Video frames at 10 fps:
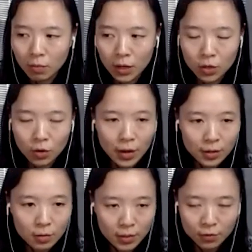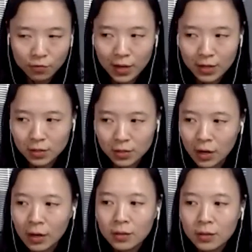model is much faster.
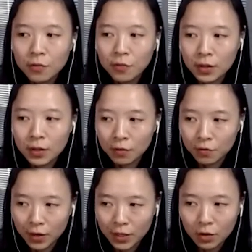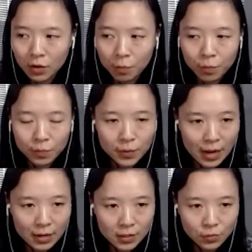Different vertical lines